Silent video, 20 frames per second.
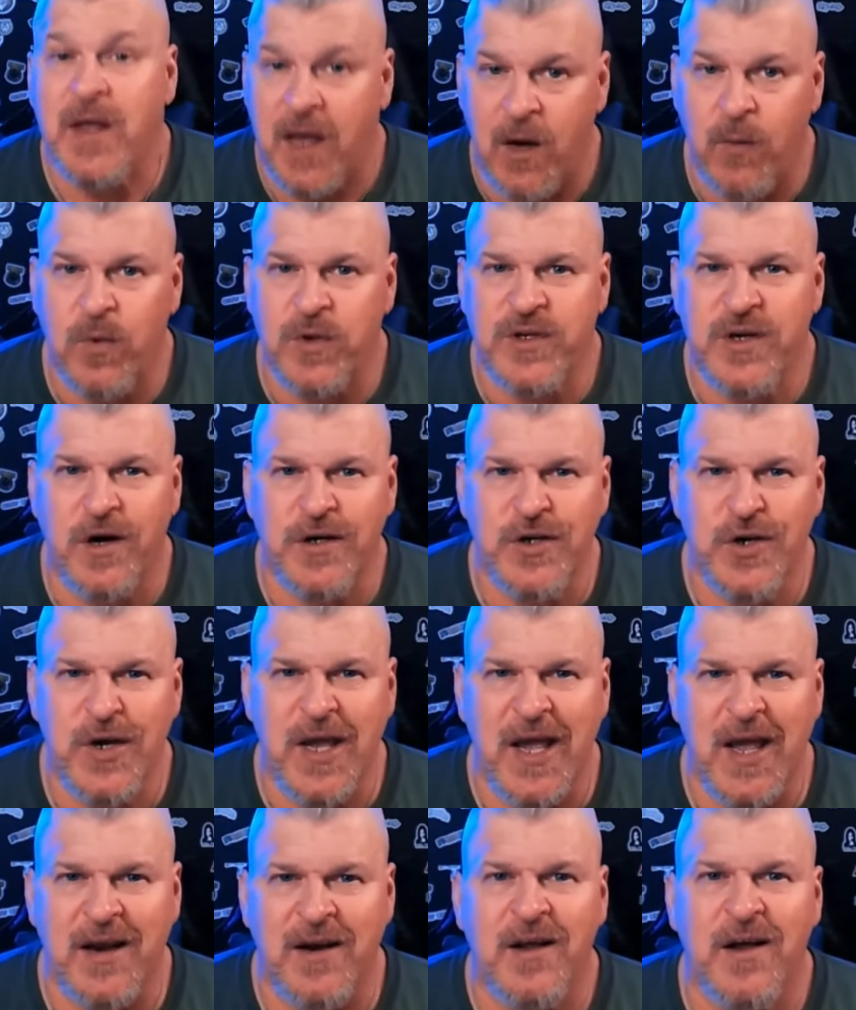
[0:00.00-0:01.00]
and we'll talk to you
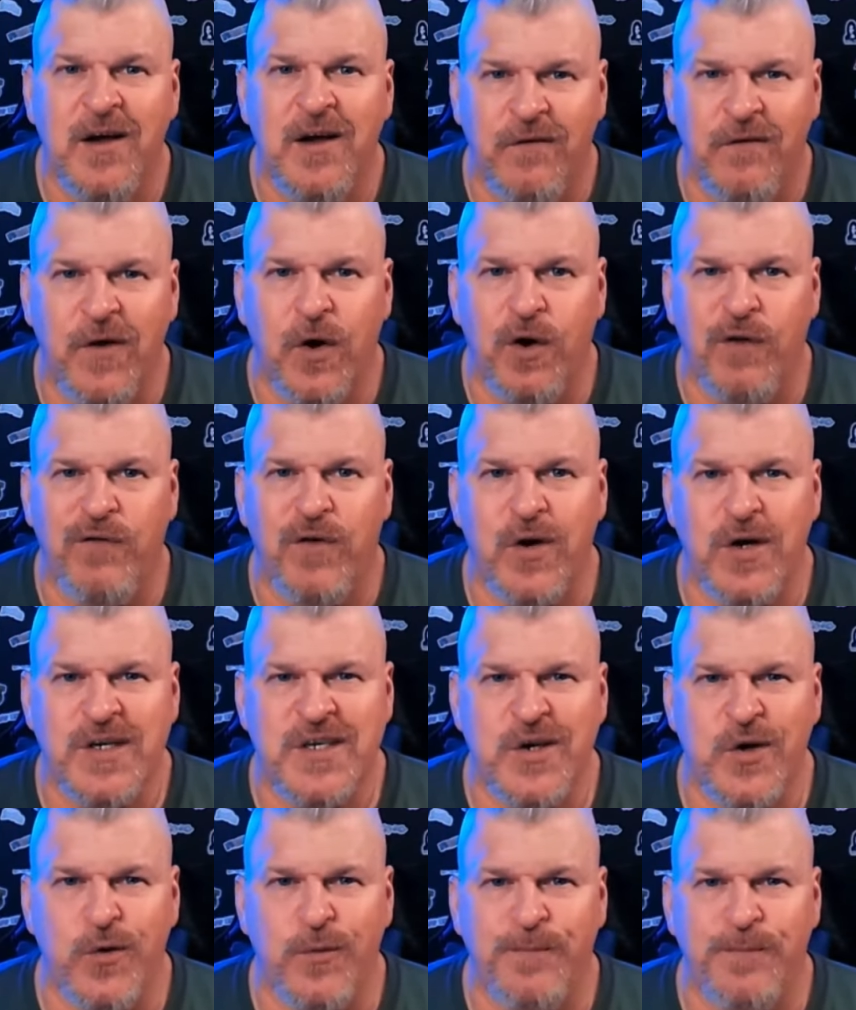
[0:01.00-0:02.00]
again very, very
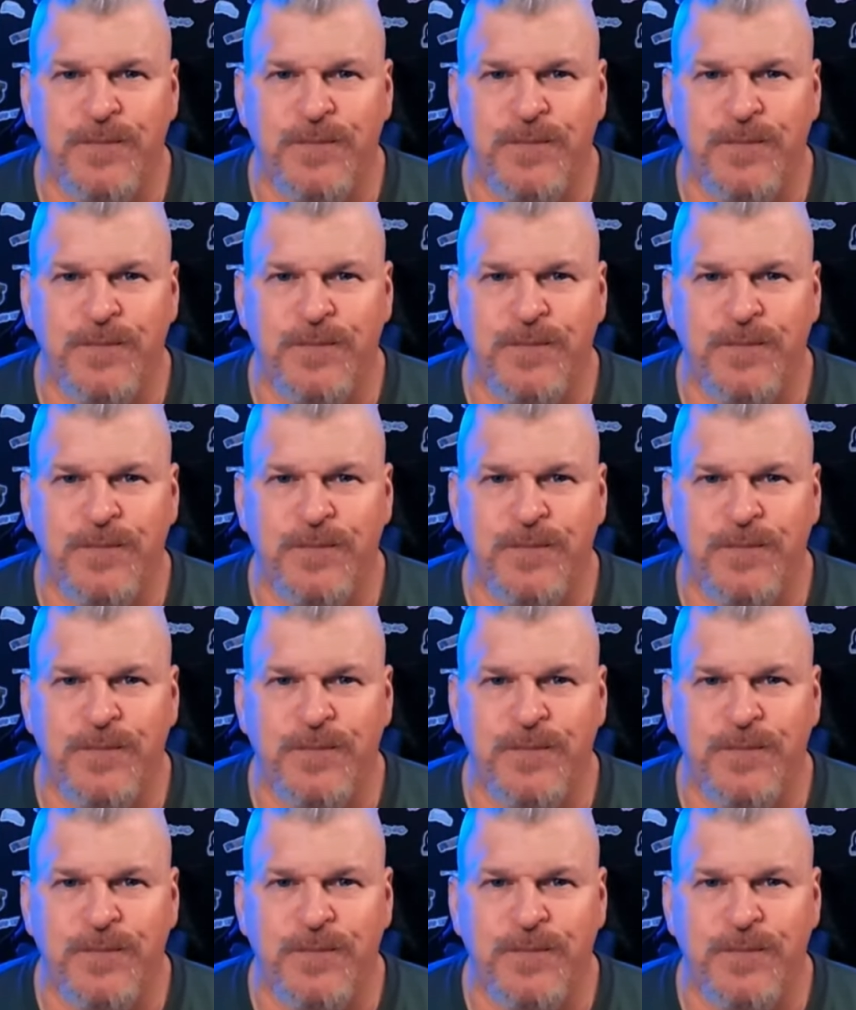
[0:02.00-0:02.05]
soon.